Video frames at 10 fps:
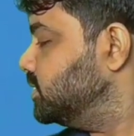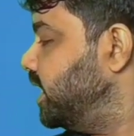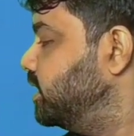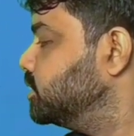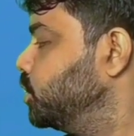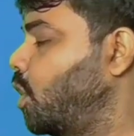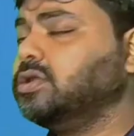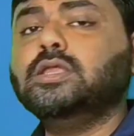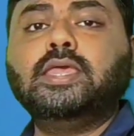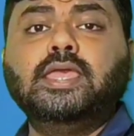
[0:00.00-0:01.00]
because there
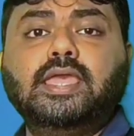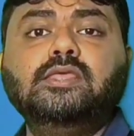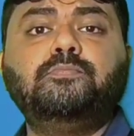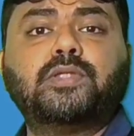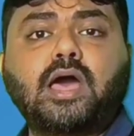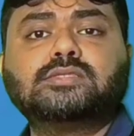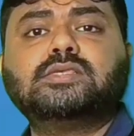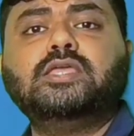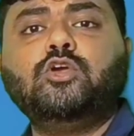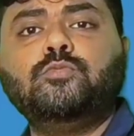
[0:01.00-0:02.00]
is not any
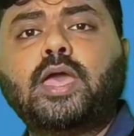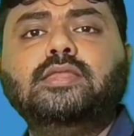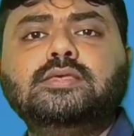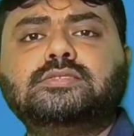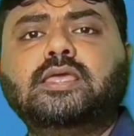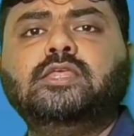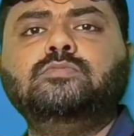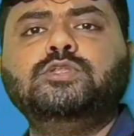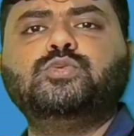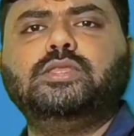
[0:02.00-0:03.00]
plus sign or
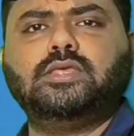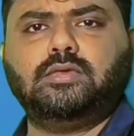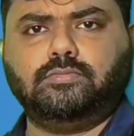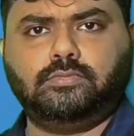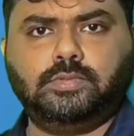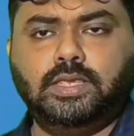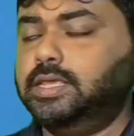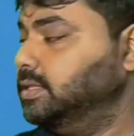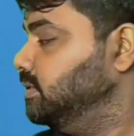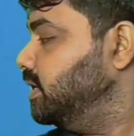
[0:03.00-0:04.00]
minus sign in between
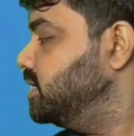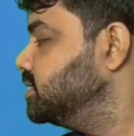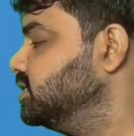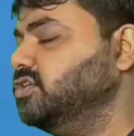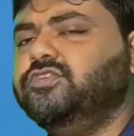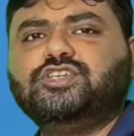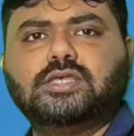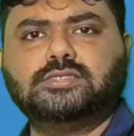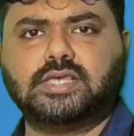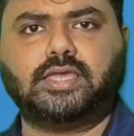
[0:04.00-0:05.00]
them. There is
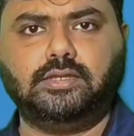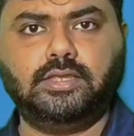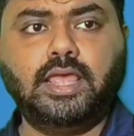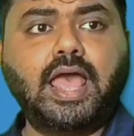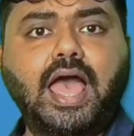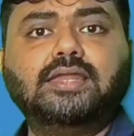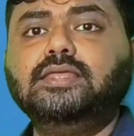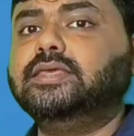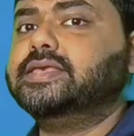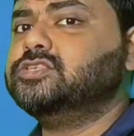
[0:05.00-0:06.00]
division sign.
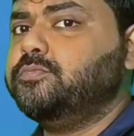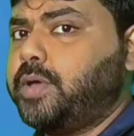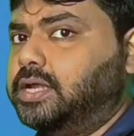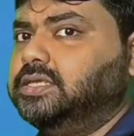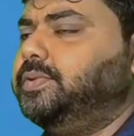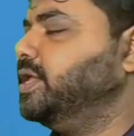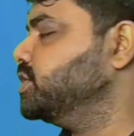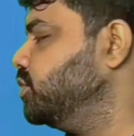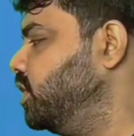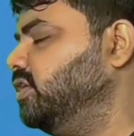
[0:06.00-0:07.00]
And in case of
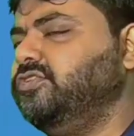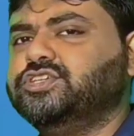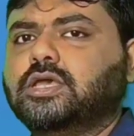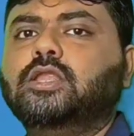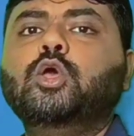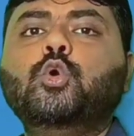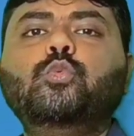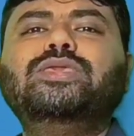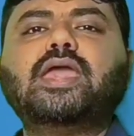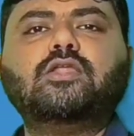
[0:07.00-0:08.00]
multiplication or
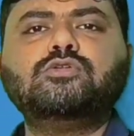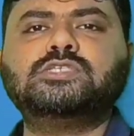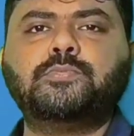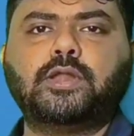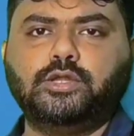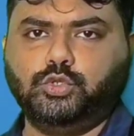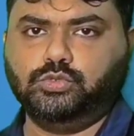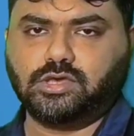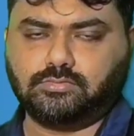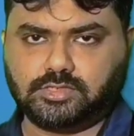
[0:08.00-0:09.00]
division, we cannot
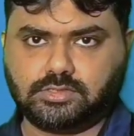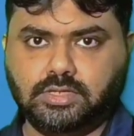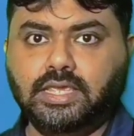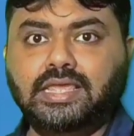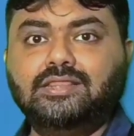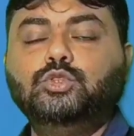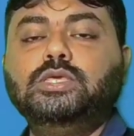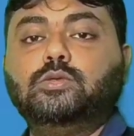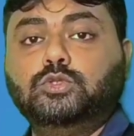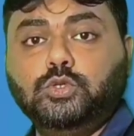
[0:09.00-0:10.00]
separate two terms.
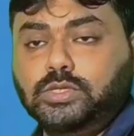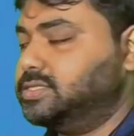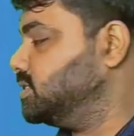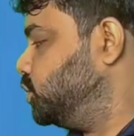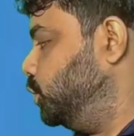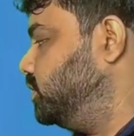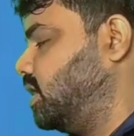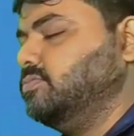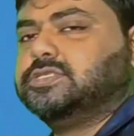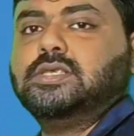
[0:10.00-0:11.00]
These
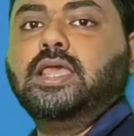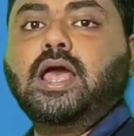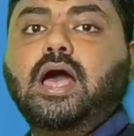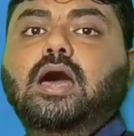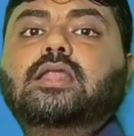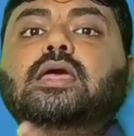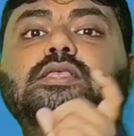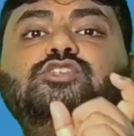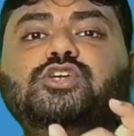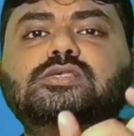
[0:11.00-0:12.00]
two terms
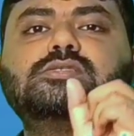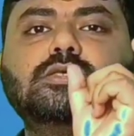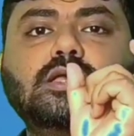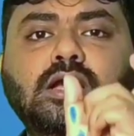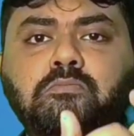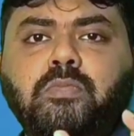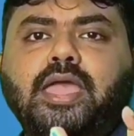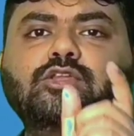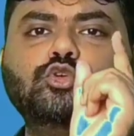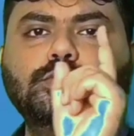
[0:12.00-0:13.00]
are just
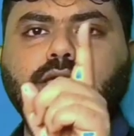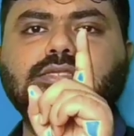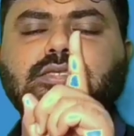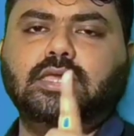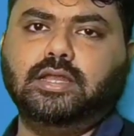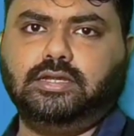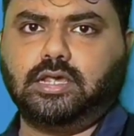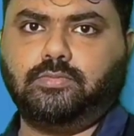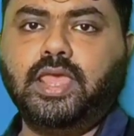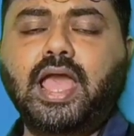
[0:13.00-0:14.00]
combined to be a
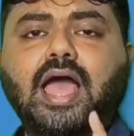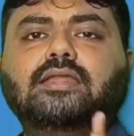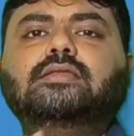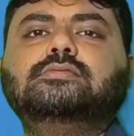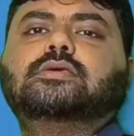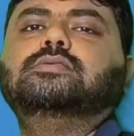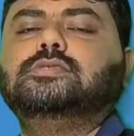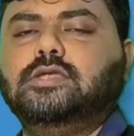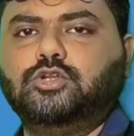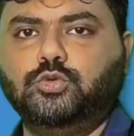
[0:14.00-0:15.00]
single term, and it
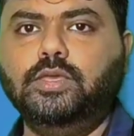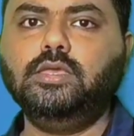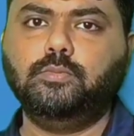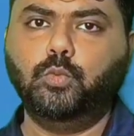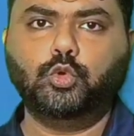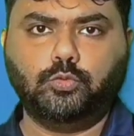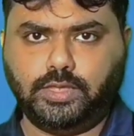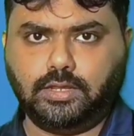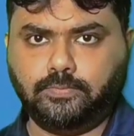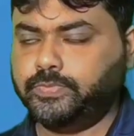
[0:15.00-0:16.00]
is considered to be
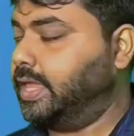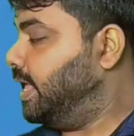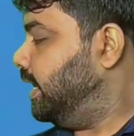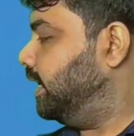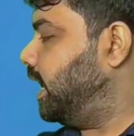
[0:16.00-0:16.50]
monomial.